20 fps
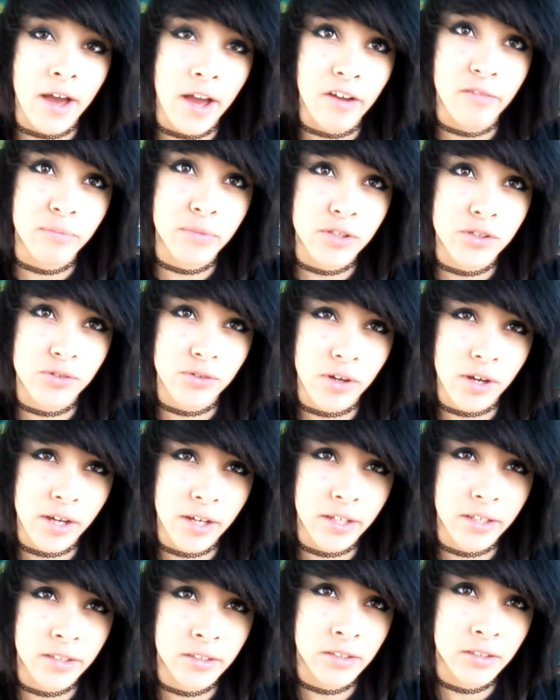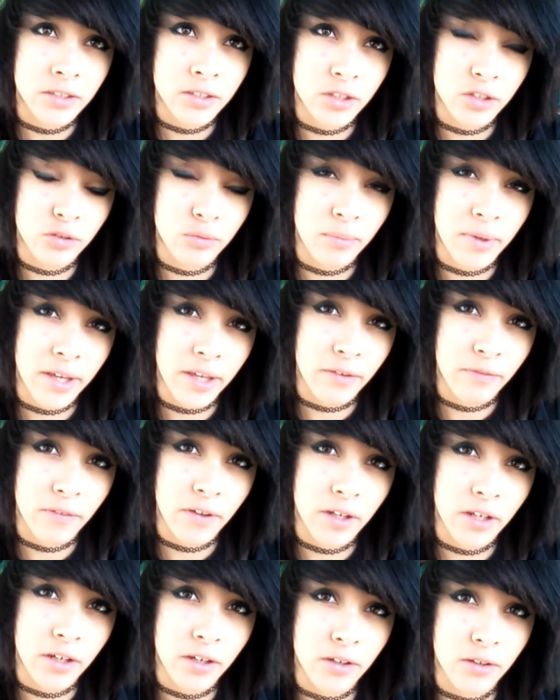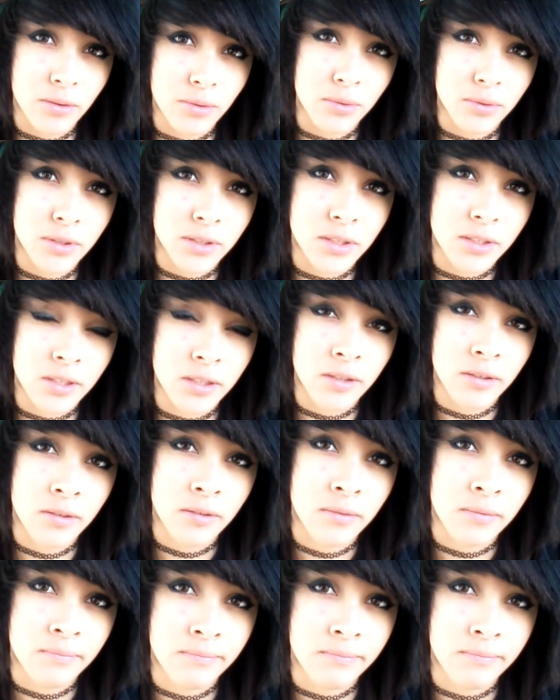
I've been trying to make videos.